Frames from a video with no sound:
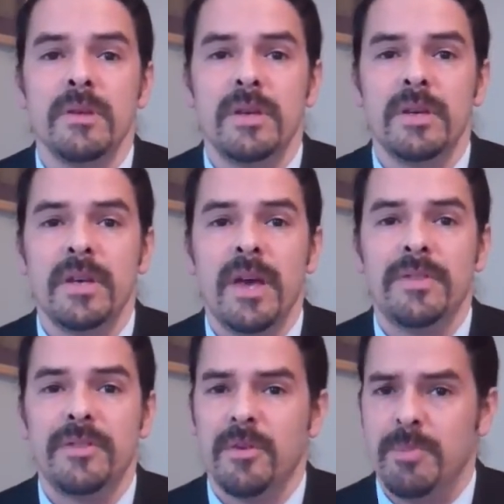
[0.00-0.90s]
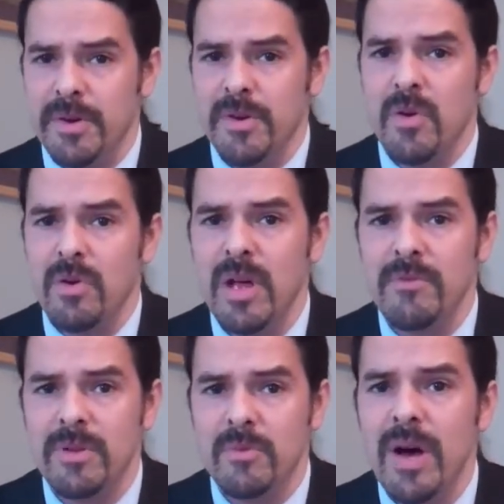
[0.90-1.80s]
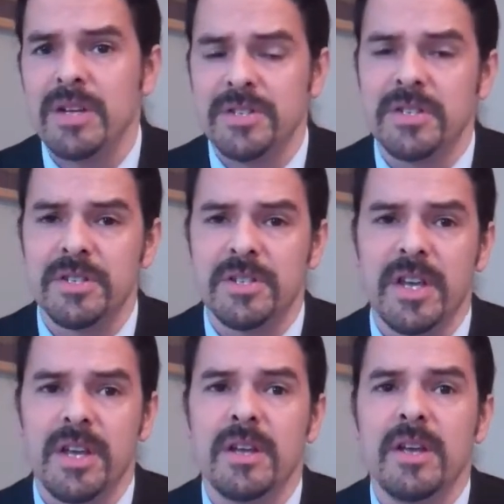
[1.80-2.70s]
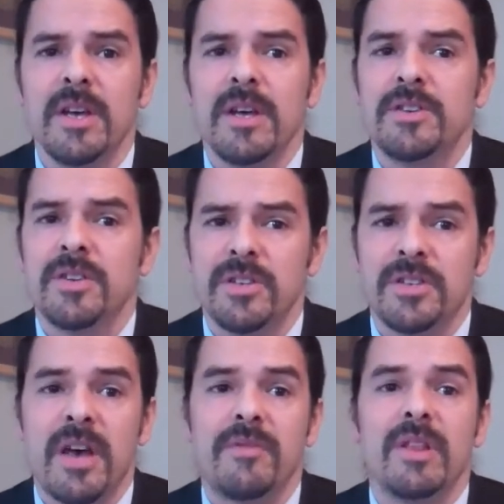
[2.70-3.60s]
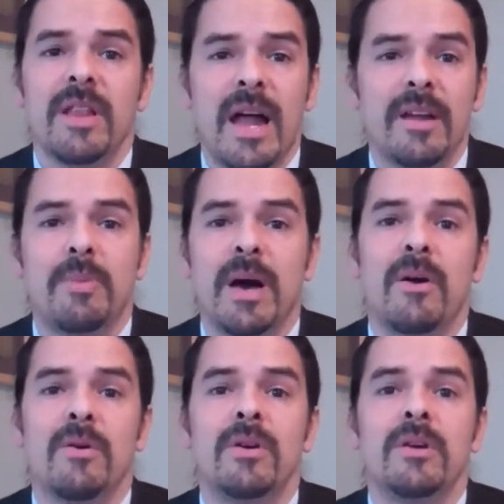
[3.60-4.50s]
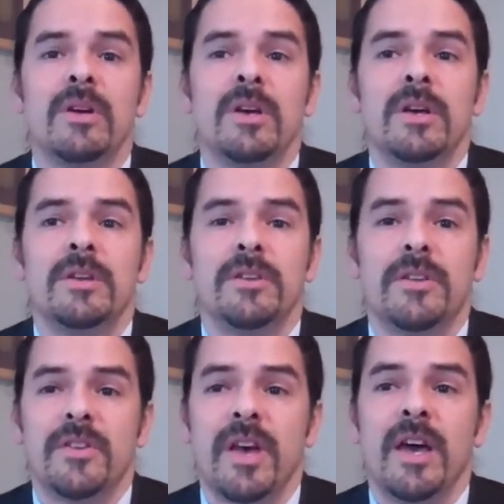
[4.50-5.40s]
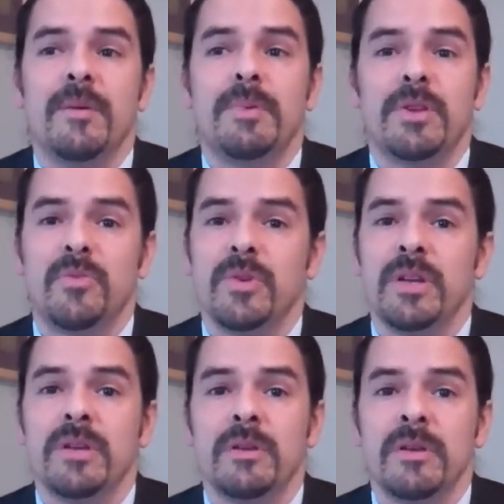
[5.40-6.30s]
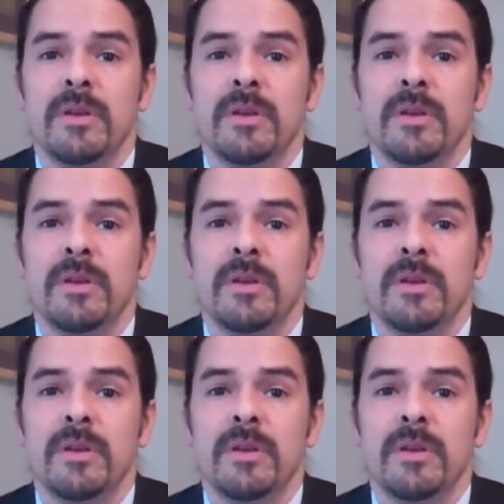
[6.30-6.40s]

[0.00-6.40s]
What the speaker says: at the Superior Court level in Washington State, judges have a lot of power to decide between